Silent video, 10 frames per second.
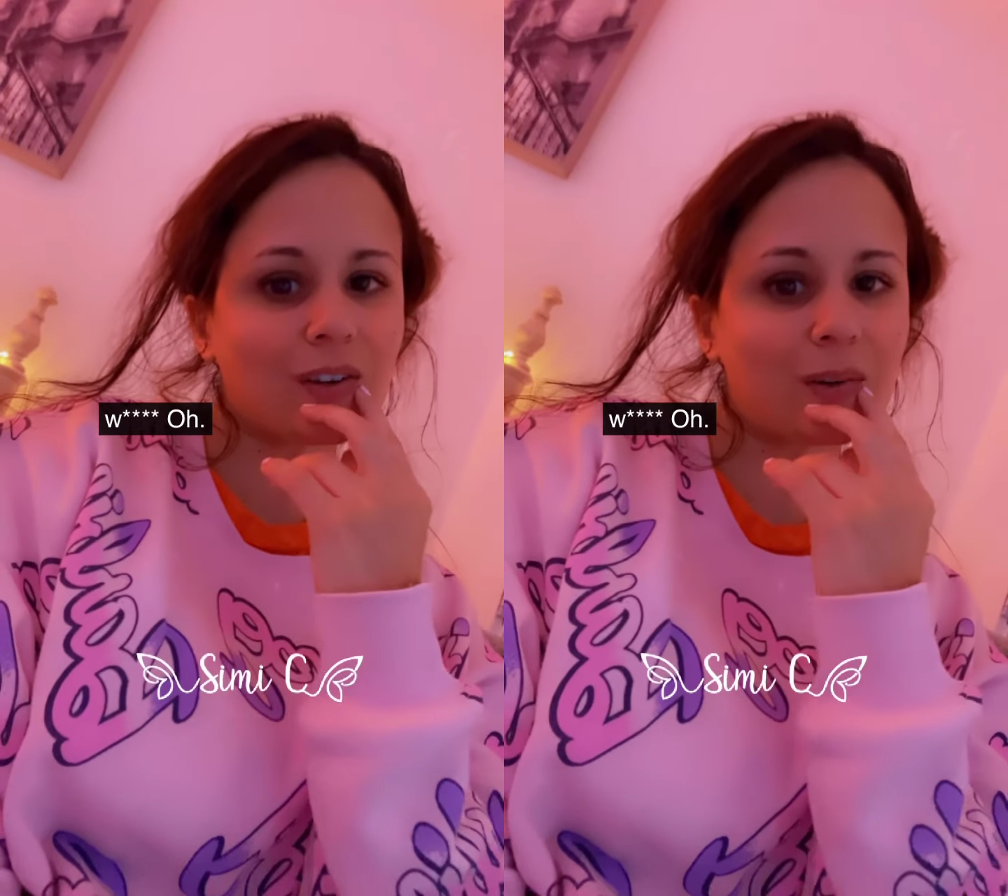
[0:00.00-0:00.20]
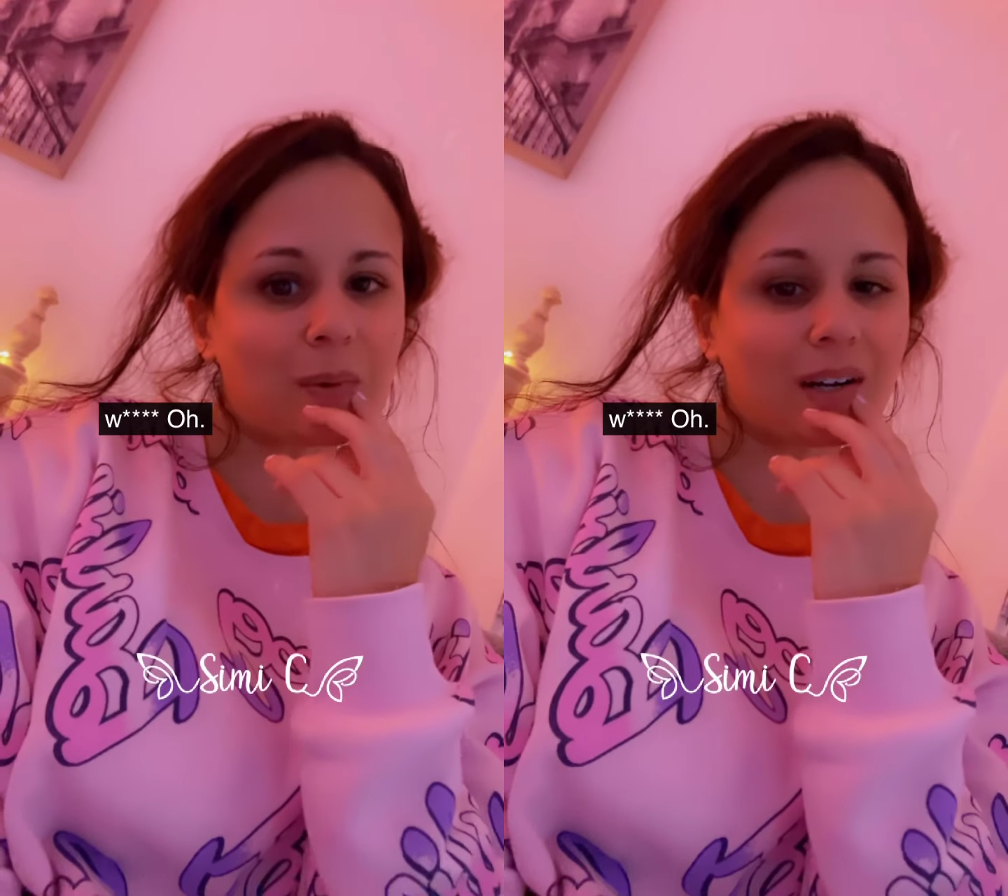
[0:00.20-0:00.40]

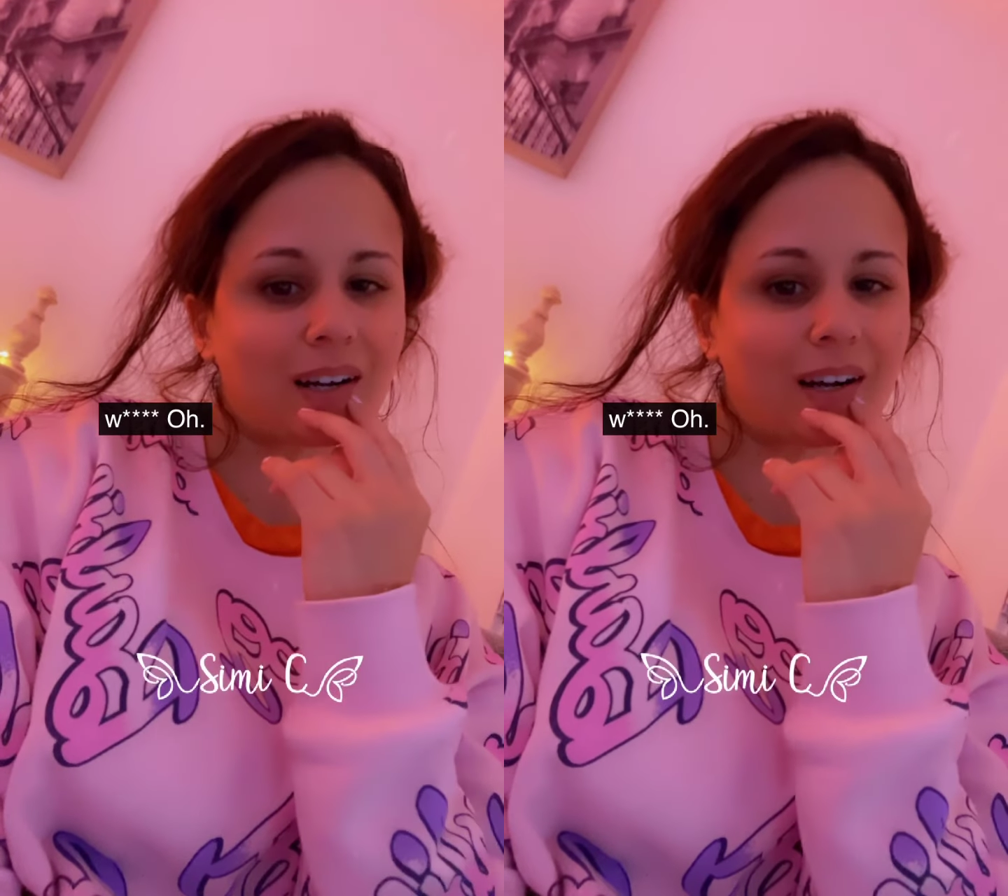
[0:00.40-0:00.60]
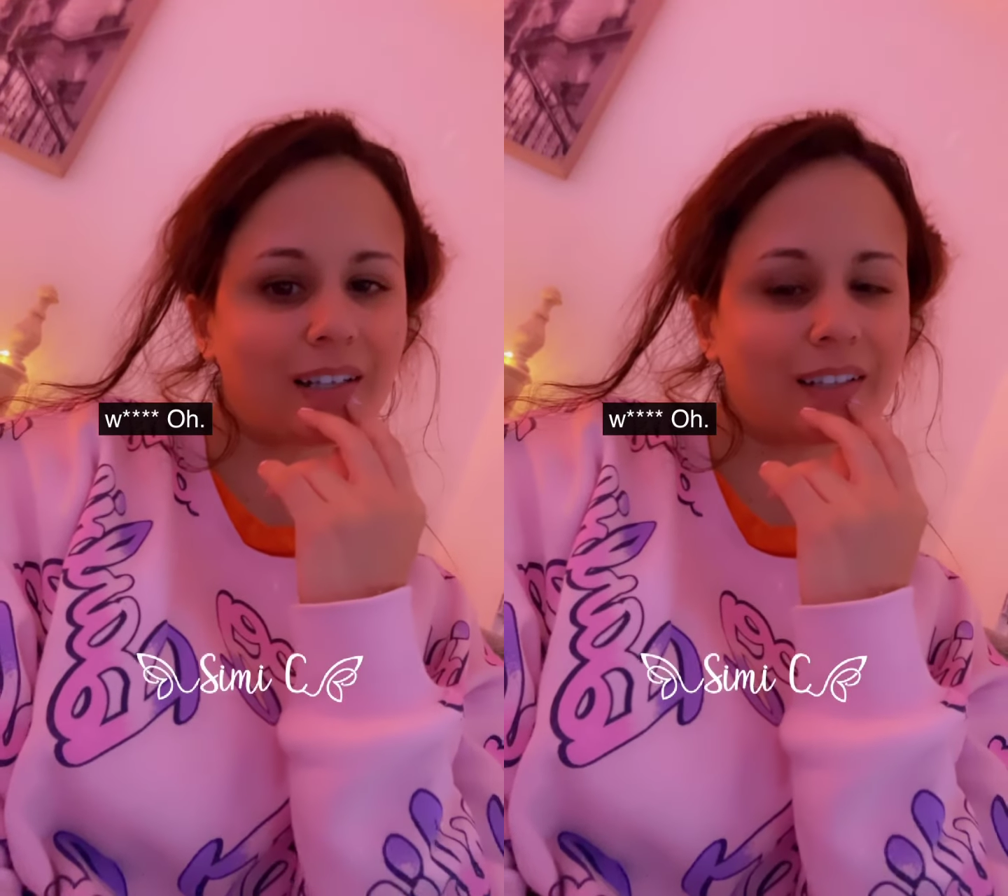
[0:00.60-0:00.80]
little more
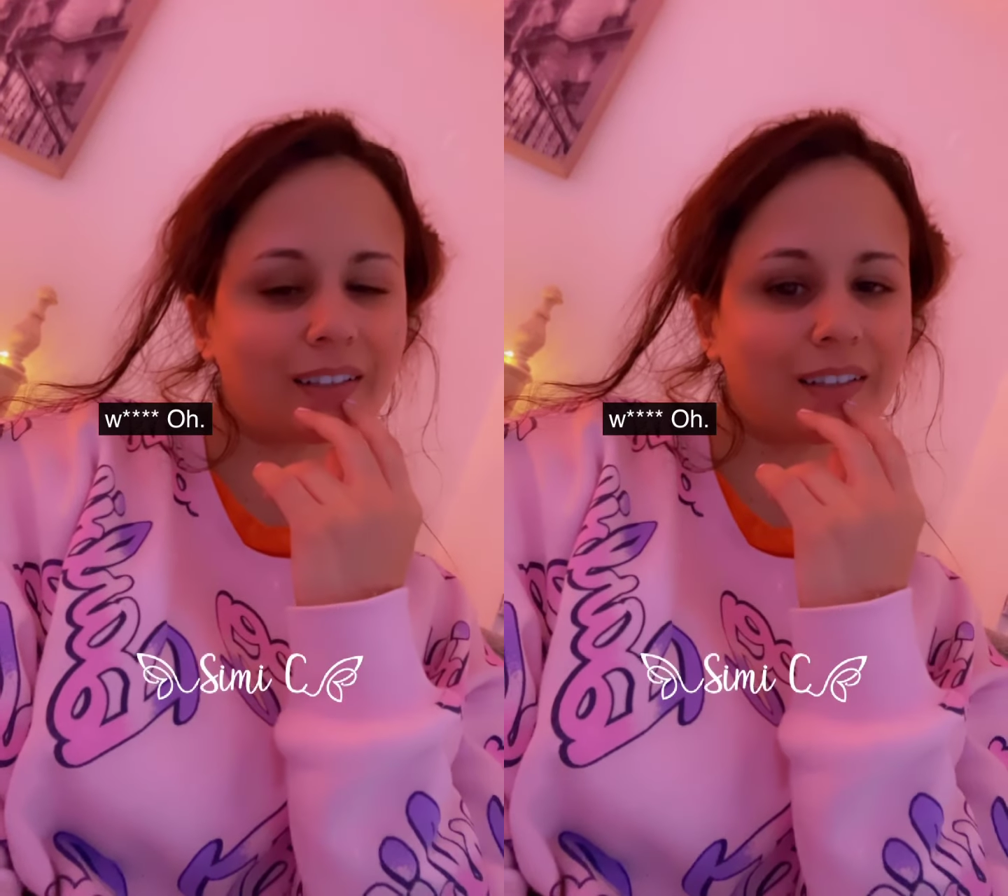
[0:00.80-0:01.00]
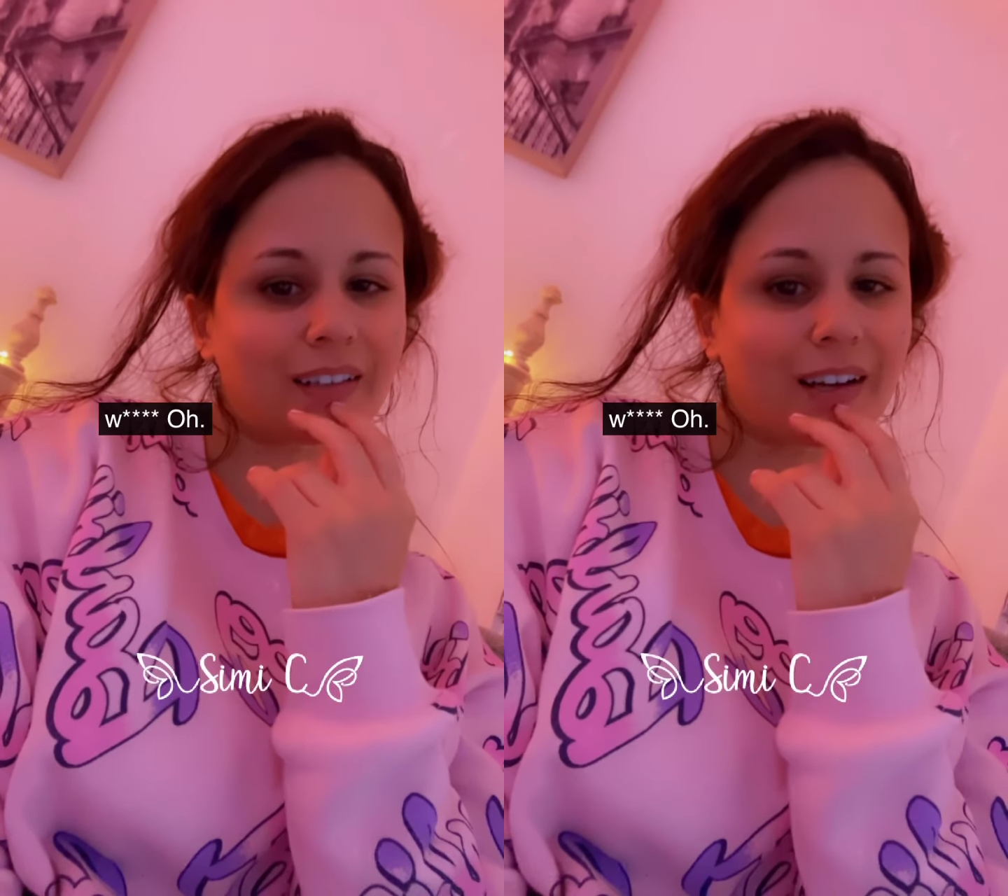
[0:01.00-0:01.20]

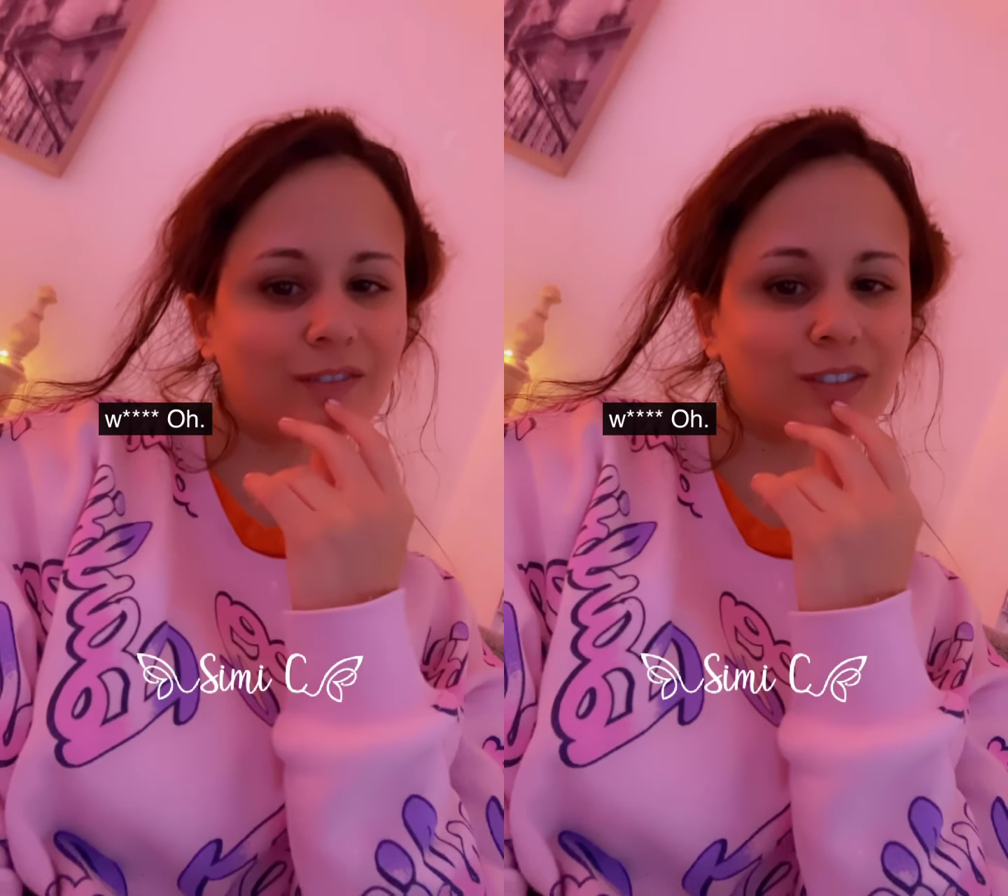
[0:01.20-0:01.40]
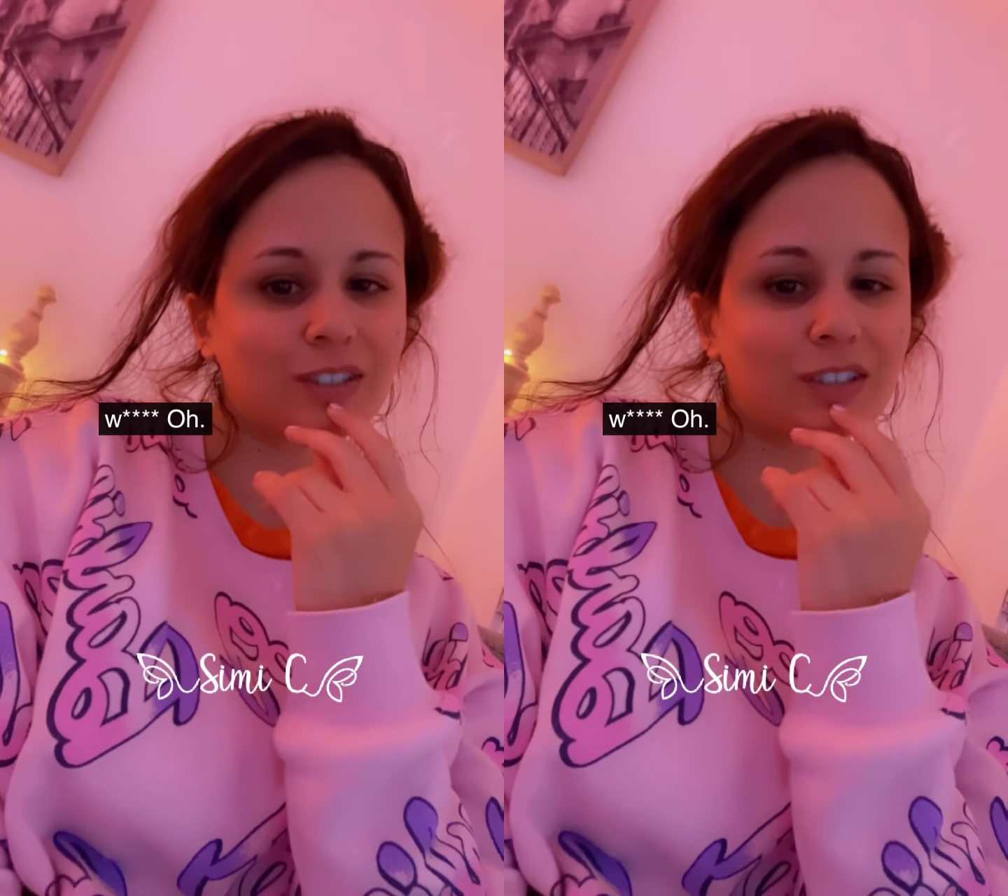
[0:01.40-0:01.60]
high
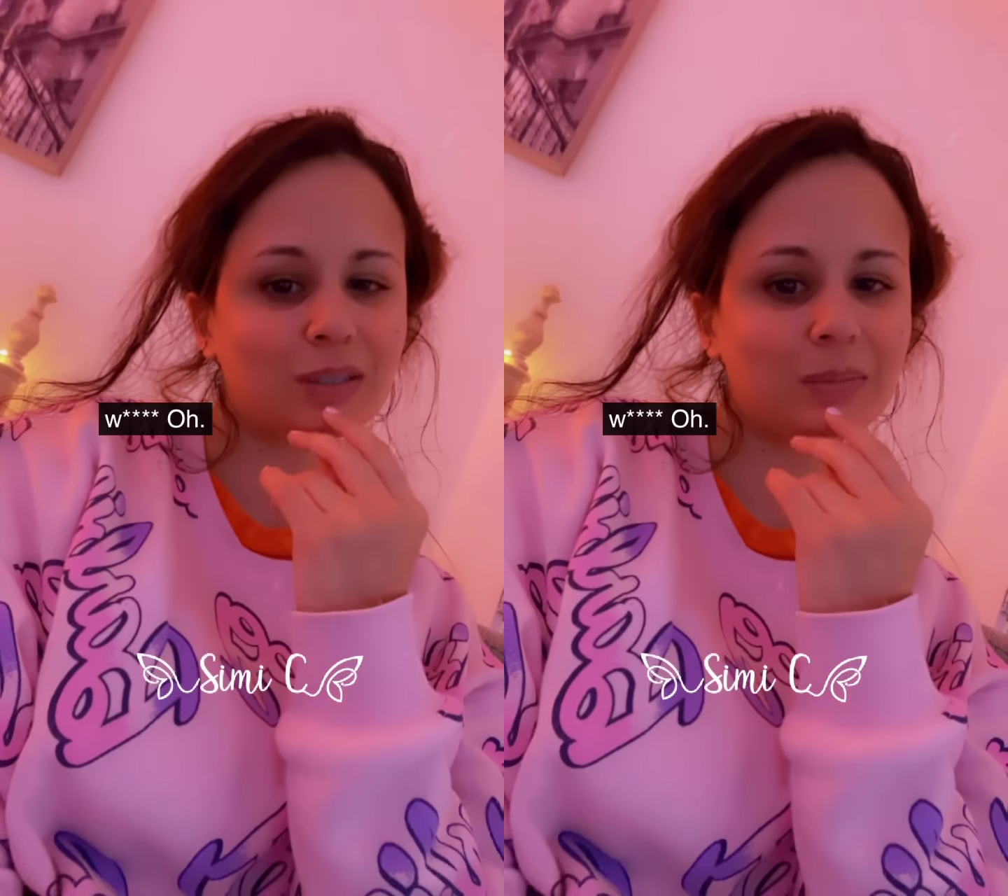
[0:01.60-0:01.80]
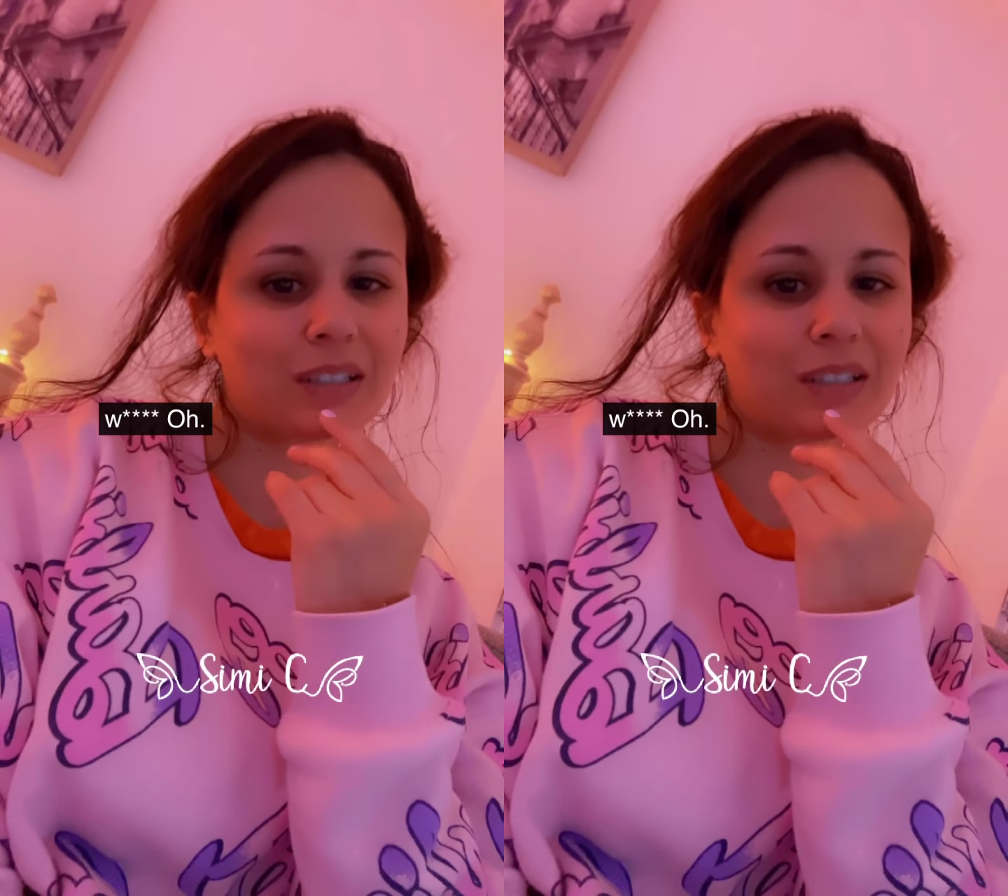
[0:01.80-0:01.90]
after,